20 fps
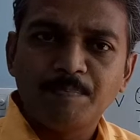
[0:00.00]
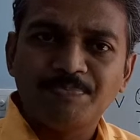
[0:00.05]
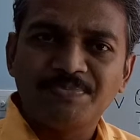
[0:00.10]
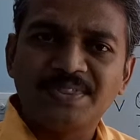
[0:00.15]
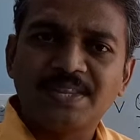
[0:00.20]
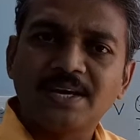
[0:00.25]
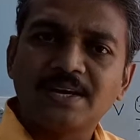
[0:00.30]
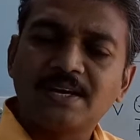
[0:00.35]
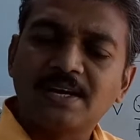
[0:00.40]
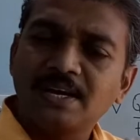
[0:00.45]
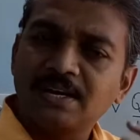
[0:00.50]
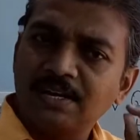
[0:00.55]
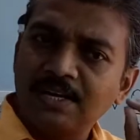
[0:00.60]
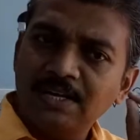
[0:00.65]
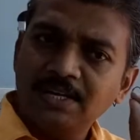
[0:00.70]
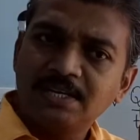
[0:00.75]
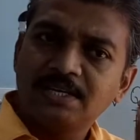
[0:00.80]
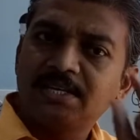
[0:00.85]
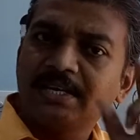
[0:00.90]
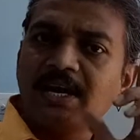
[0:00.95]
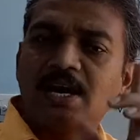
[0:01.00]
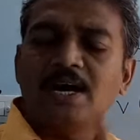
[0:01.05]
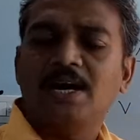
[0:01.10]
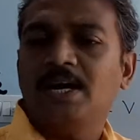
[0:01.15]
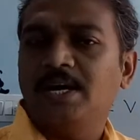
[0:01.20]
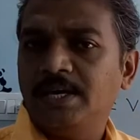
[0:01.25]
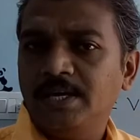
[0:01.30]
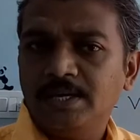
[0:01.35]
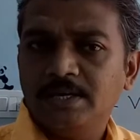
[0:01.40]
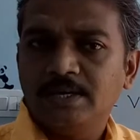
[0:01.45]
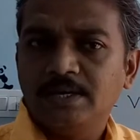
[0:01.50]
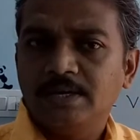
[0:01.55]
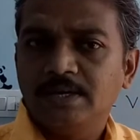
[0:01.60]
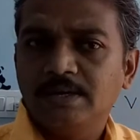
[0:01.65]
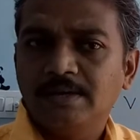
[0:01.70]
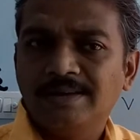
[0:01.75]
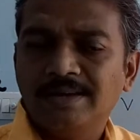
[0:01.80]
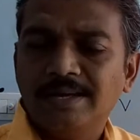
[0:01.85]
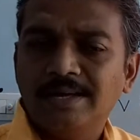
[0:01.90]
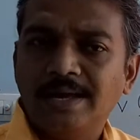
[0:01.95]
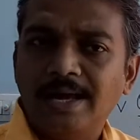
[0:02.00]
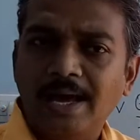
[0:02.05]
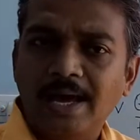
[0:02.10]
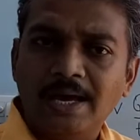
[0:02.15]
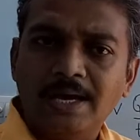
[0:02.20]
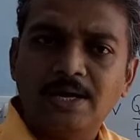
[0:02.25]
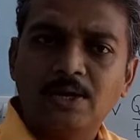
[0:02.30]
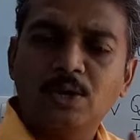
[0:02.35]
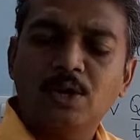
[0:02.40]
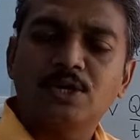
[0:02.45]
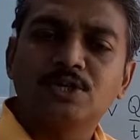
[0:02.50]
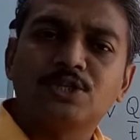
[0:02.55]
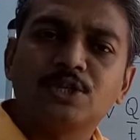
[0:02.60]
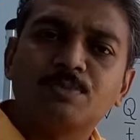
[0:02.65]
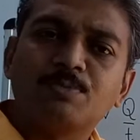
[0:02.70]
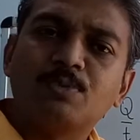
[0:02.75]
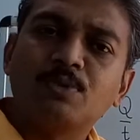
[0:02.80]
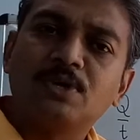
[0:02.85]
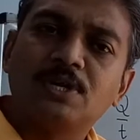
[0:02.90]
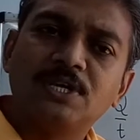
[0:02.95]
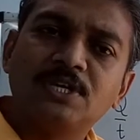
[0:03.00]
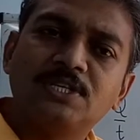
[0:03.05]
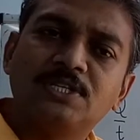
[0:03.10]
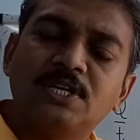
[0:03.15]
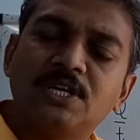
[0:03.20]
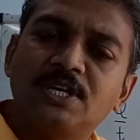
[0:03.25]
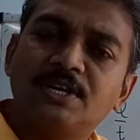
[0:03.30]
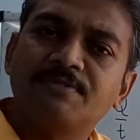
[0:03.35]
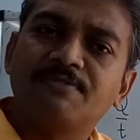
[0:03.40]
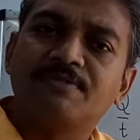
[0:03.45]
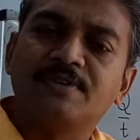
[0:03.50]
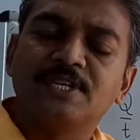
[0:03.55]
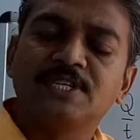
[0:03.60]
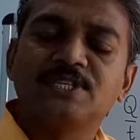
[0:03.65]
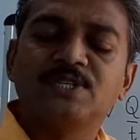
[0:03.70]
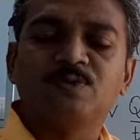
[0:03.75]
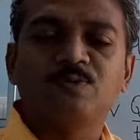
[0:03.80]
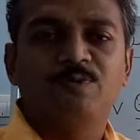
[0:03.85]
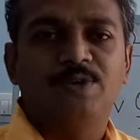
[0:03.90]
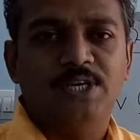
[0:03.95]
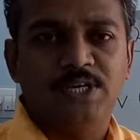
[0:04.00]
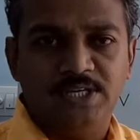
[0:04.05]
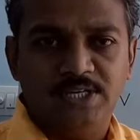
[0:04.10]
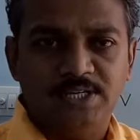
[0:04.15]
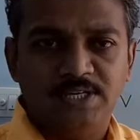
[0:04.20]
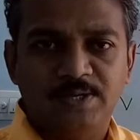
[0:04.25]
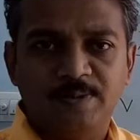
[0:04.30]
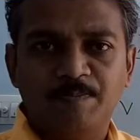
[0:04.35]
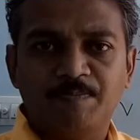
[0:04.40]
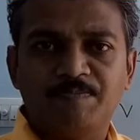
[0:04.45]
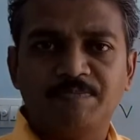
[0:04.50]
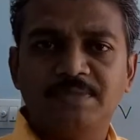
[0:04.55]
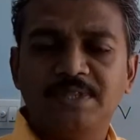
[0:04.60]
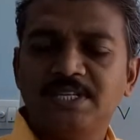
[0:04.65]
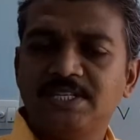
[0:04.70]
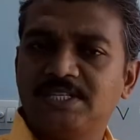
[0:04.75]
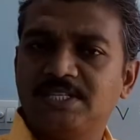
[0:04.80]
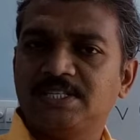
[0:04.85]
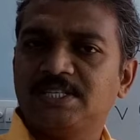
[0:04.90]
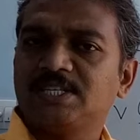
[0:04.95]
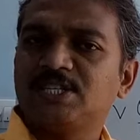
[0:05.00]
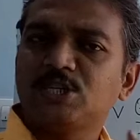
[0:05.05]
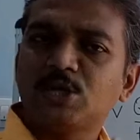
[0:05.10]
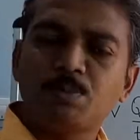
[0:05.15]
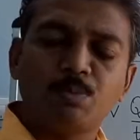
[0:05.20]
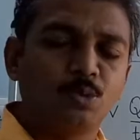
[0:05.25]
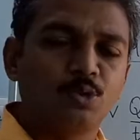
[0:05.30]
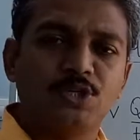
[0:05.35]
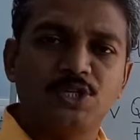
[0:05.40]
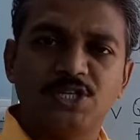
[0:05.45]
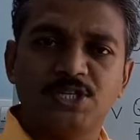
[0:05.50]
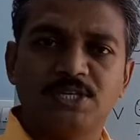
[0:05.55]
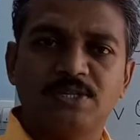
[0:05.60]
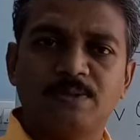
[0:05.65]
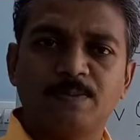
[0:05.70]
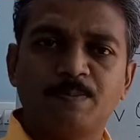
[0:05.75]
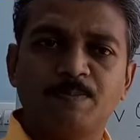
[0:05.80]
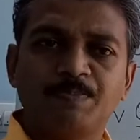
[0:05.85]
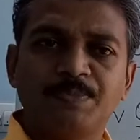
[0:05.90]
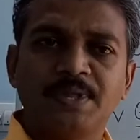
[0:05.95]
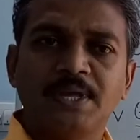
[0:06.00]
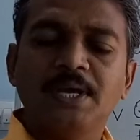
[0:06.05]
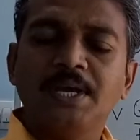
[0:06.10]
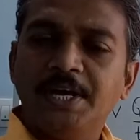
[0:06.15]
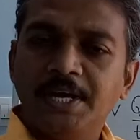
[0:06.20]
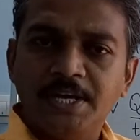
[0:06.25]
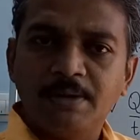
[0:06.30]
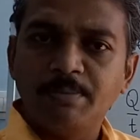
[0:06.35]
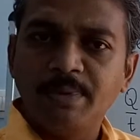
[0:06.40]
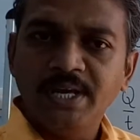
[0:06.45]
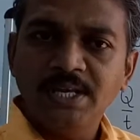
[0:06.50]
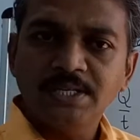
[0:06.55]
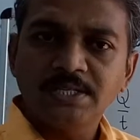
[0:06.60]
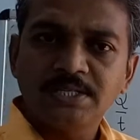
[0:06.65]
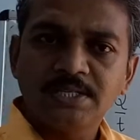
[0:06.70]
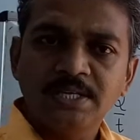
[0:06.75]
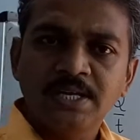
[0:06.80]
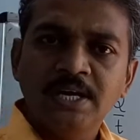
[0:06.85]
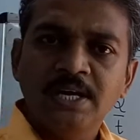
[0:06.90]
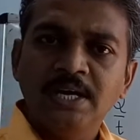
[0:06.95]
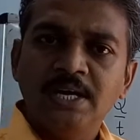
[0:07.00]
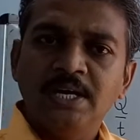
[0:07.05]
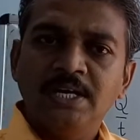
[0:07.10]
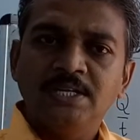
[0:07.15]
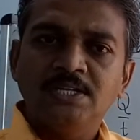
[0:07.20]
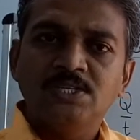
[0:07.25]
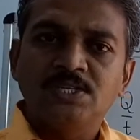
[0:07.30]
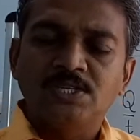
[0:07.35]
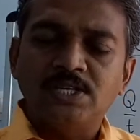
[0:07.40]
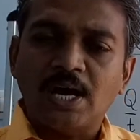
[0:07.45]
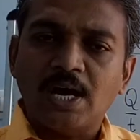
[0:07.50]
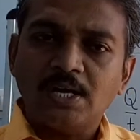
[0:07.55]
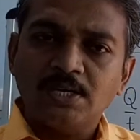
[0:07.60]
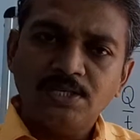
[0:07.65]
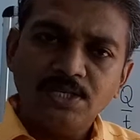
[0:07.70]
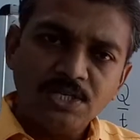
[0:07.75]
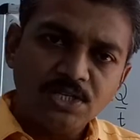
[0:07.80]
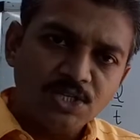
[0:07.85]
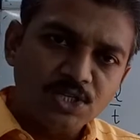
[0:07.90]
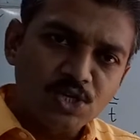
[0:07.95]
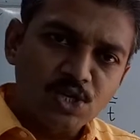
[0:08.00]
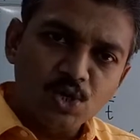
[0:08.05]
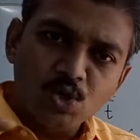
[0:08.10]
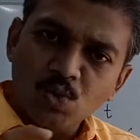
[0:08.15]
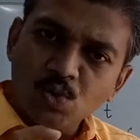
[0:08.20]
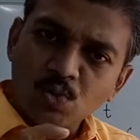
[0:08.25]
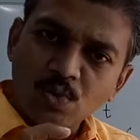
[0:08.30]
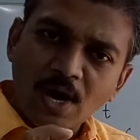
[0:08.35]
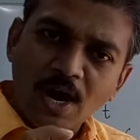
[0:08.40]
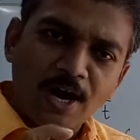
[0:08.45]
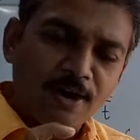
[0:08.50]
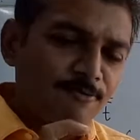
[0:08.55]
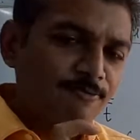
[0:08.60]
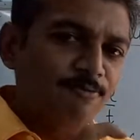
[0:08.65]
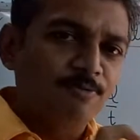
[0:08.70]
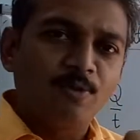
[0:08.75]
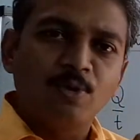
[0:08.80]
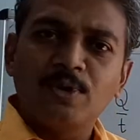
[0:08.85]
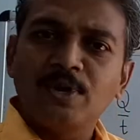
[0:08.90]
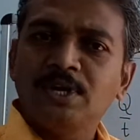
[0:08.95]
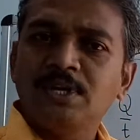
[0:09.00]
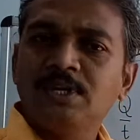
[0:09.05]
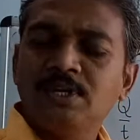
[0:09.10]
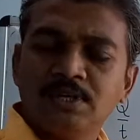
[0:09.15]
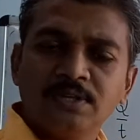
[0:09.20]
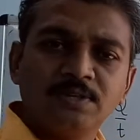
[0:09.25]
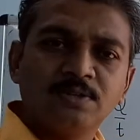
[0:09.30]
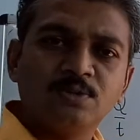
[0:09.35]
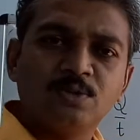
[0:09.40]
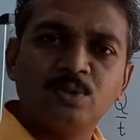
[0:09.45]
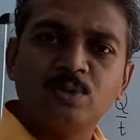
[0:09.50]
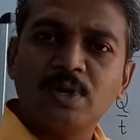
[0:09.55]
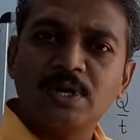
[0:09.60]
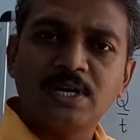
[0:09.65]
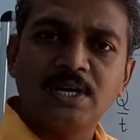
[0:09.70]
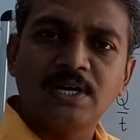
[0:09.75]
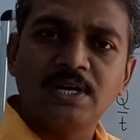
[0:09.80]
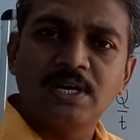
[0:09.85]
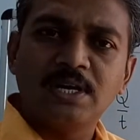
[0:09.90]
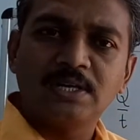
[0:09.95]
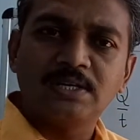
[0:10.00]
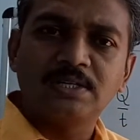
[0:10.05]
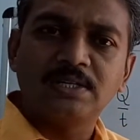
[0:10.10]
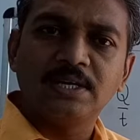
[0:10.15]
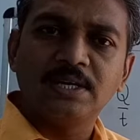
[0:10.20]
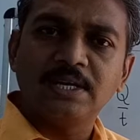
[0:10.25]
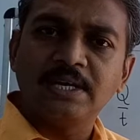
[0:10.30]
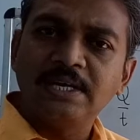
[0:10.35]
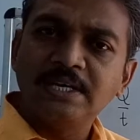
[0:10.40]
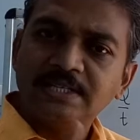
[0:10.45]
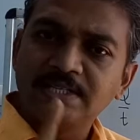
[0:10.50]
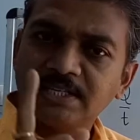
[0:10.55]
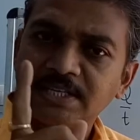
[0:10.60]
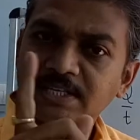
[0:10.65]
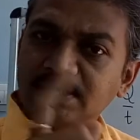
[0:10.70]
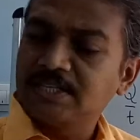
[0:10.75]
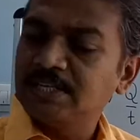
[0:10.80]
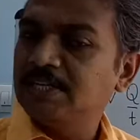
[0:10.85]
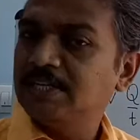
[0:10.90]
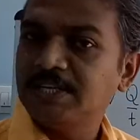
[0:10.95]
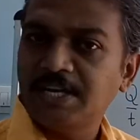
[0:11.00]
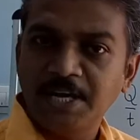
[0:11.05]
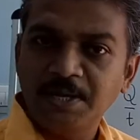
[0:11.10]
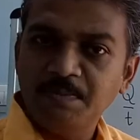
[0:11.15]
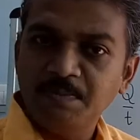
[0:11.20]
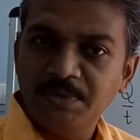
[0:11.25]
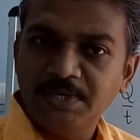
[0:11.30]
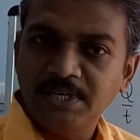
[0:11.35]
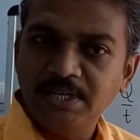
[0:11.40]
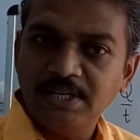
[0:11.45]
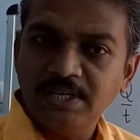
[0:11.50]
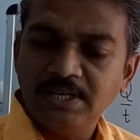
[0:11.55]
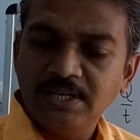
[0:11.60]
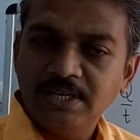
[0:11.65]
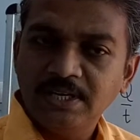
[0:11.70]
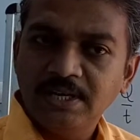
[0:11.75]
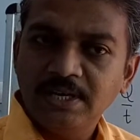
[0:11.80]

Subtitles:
the current I across a potential difference V. This is a supposition. It means charges Q are flowing through a conductor in certain time t,